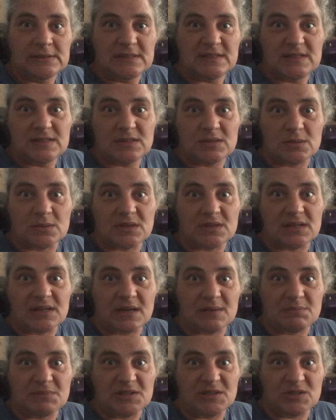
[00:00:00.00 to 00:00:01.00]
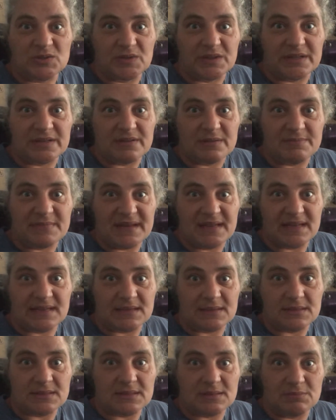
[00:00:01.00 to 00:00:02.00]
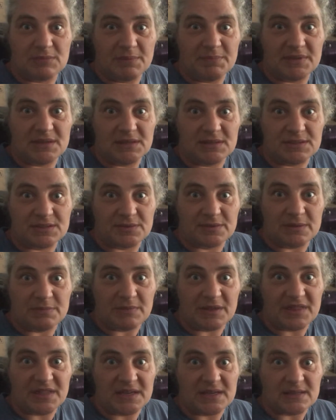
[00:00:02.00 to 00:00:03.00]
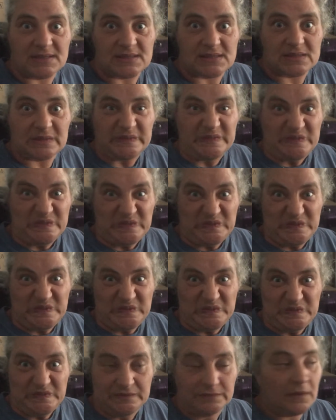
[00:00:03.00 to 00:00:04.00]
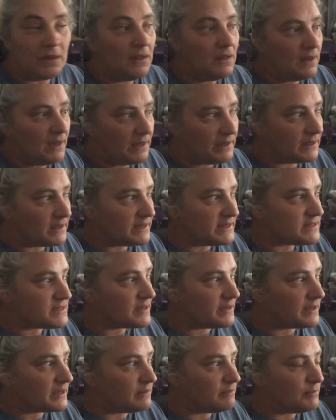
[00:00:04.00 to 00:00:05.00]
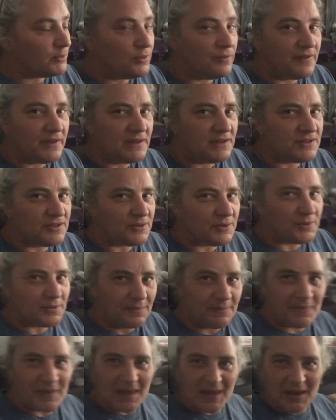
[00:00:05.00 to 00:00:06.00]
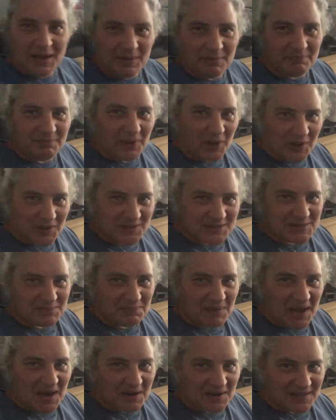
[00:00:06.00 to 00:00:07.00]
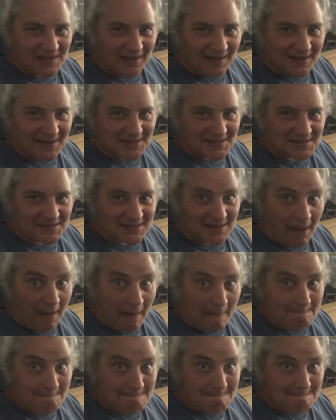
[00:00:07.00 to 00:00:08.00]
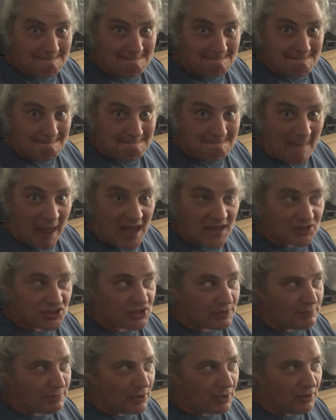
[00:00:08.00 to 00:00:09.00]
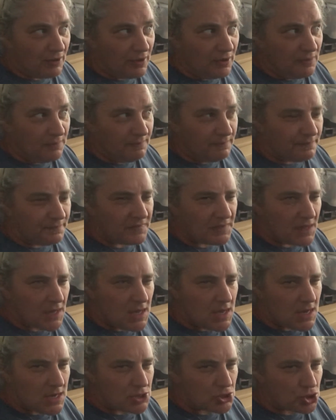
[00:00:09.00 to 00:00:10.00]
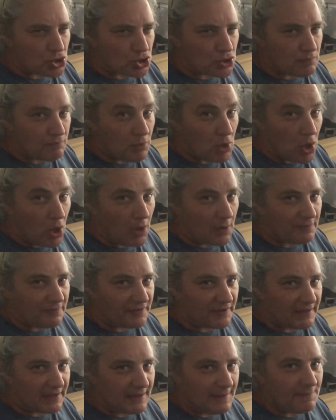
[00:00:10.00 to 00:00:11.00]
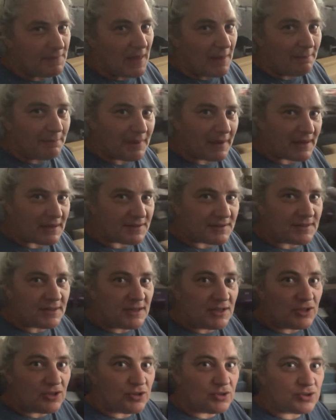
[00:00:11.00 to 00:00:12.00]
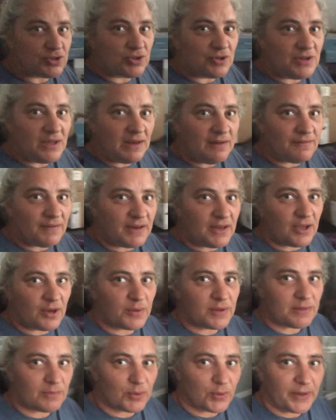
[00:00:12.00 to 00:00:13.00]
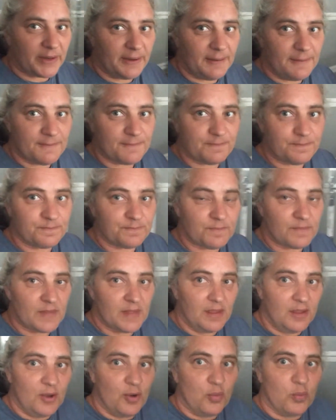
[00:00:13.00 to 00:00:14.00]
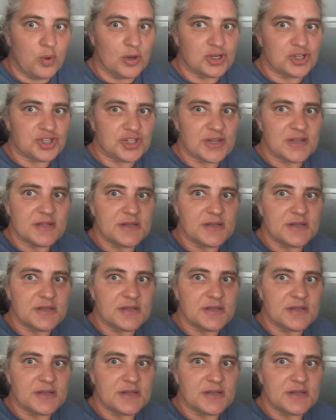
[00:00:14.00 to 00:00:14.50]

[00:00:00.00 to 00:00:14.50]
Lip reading: sorted out my lawyer and my house and my builder and my things. And at least I can move into Box Paradise. Tomorrow-ish, hopefully. But you should get a video in the morning, which